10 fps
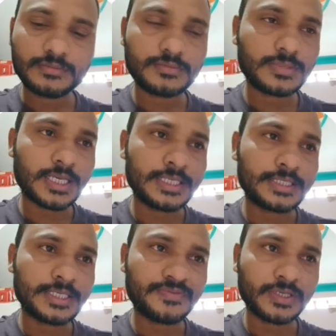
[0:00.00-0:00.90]
and
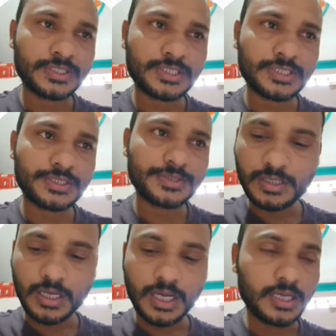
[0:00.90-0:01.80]
their functions
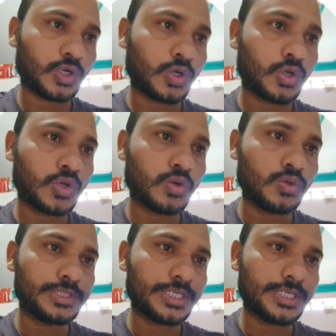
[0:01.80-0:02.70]
are
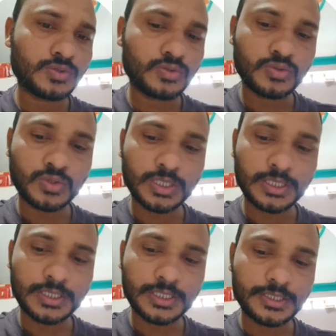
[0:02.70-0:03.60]
closely
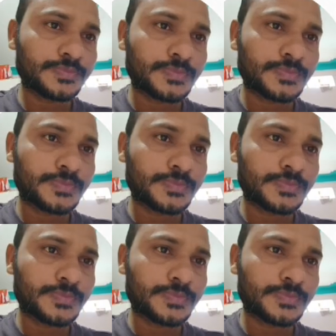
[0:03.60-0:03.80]
coordinated.